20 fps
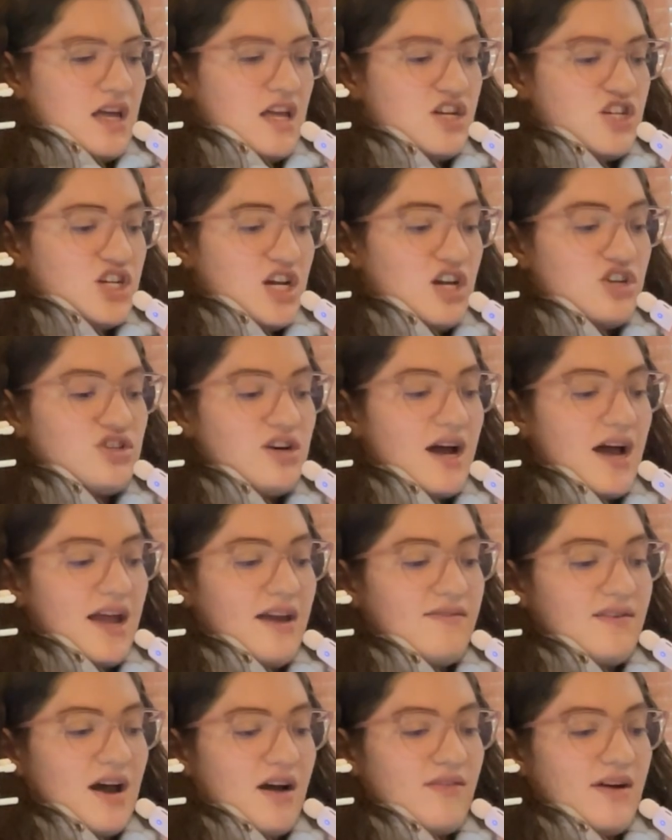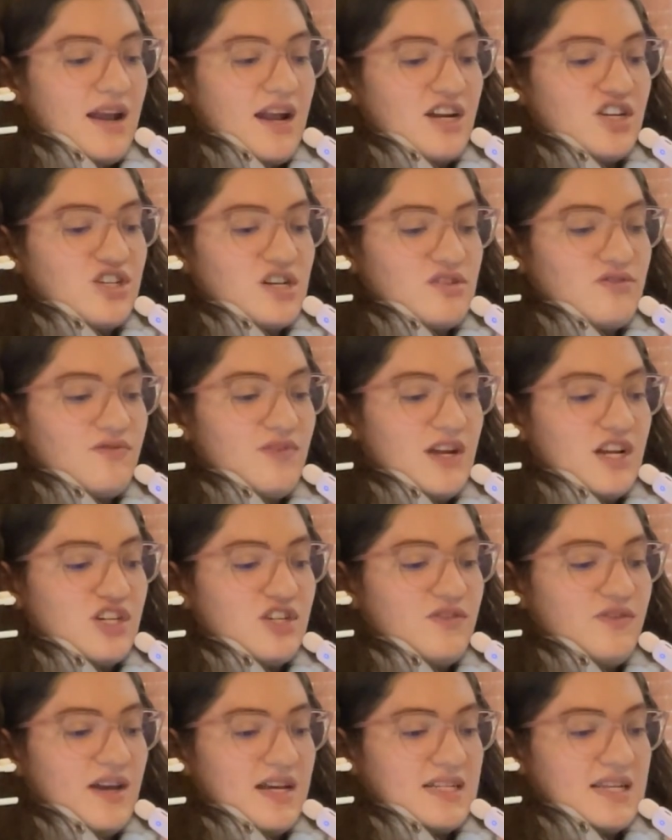Enchantra I have not read. I just
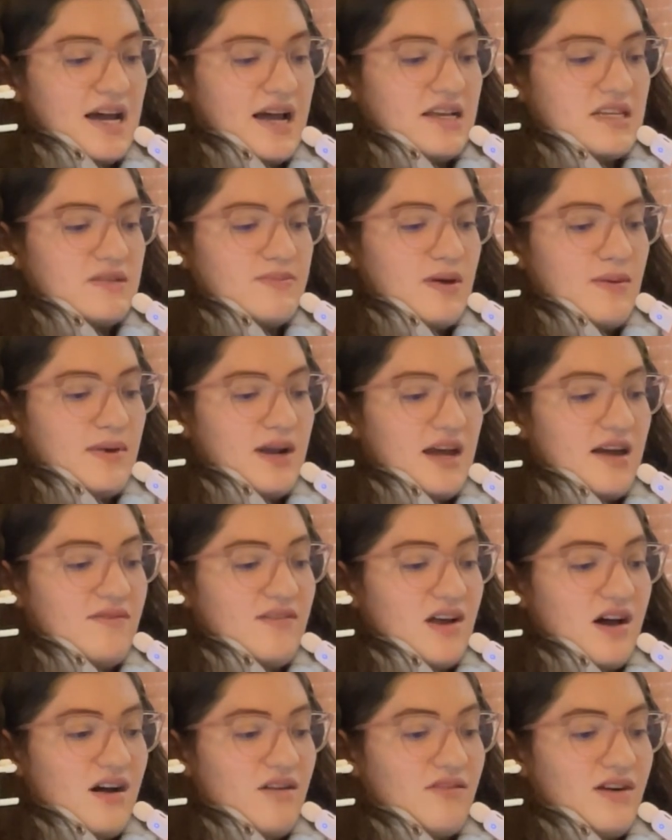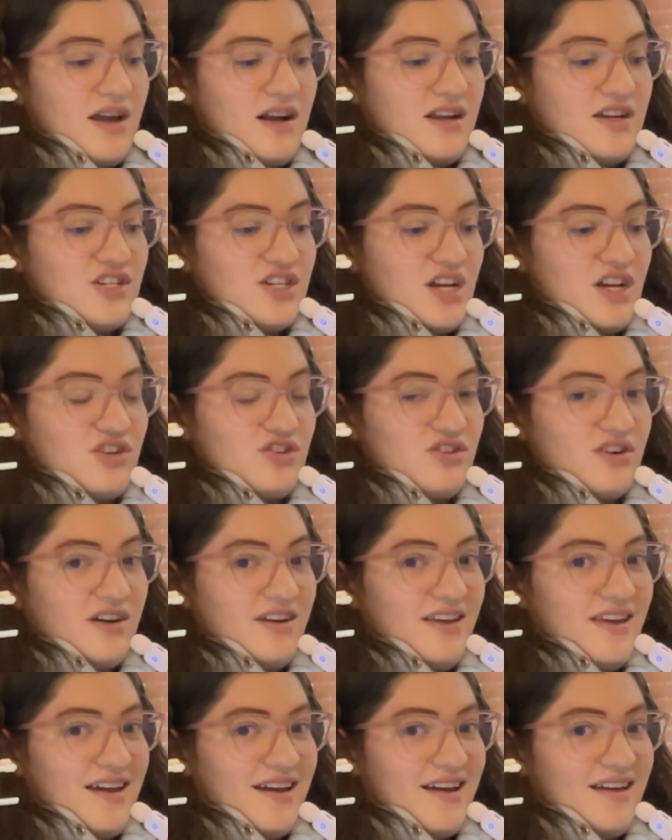finished Phantasma, but I have not read
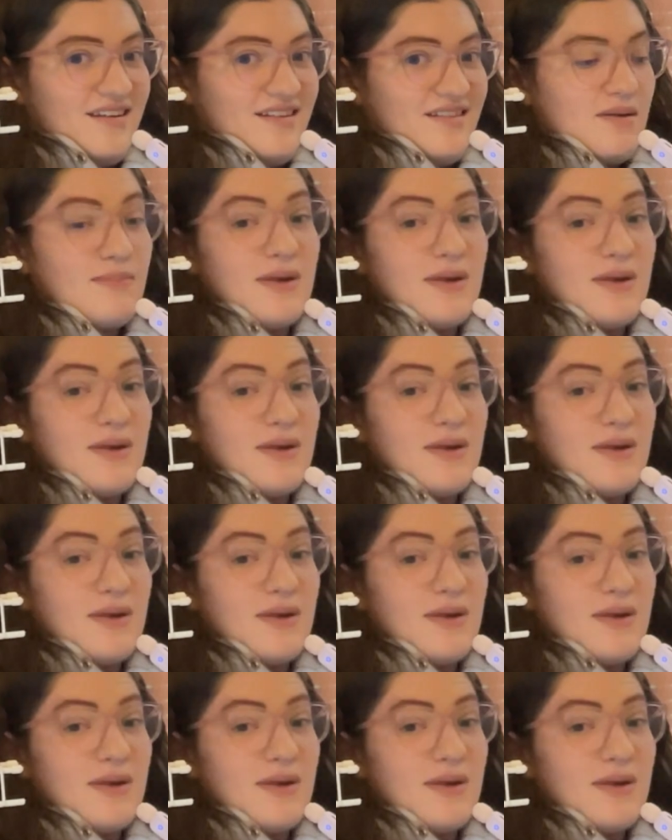Enchantra yet.